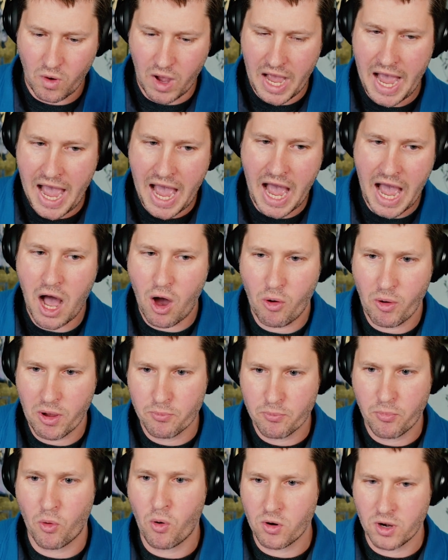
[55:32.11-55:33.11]
how
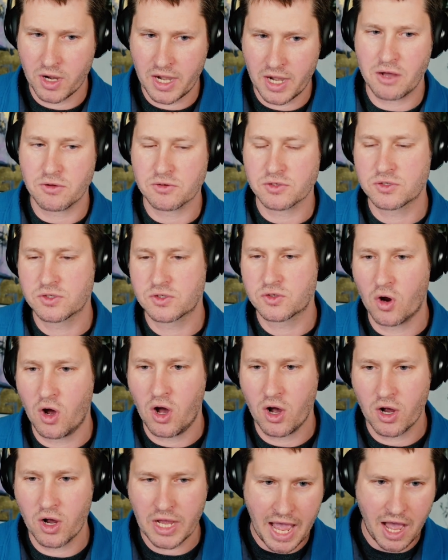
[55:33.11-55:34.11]
important and how
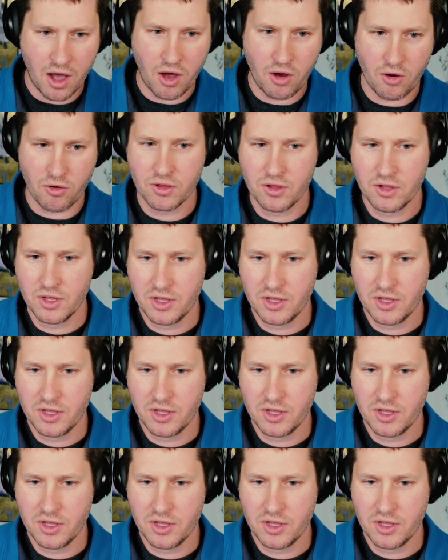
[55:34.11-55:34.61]
strong, how